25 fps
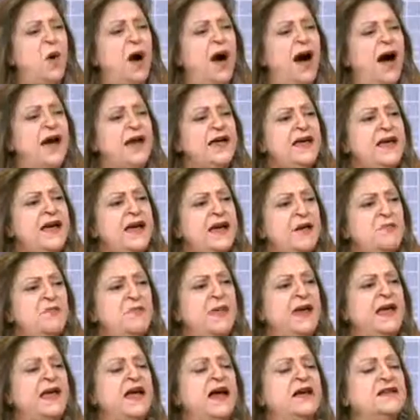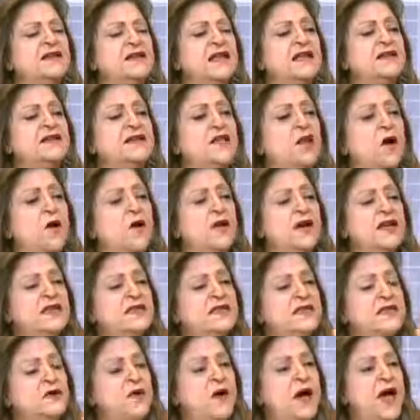Why? Because as
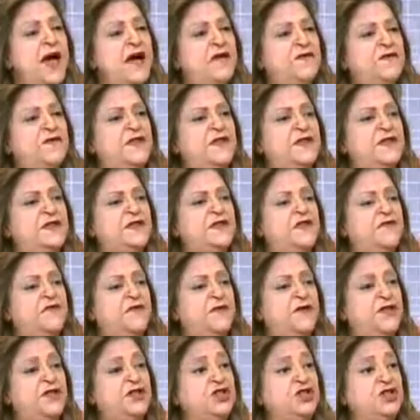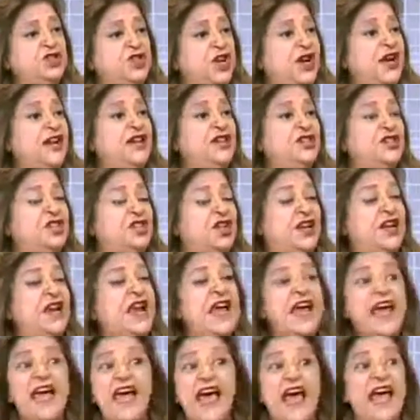long as you have this
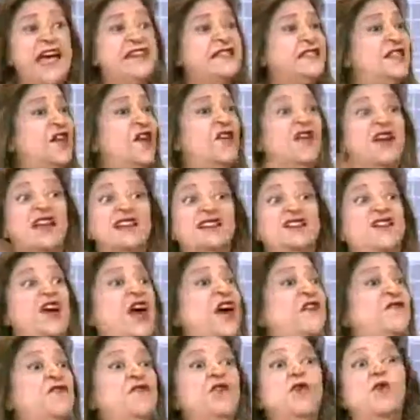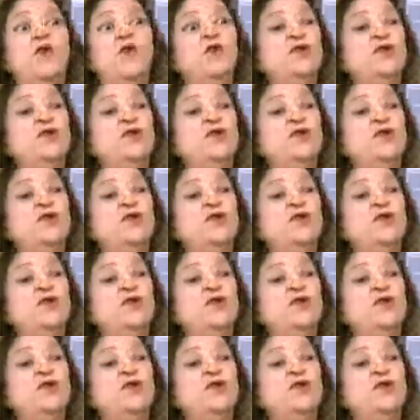differentiation, as long as you have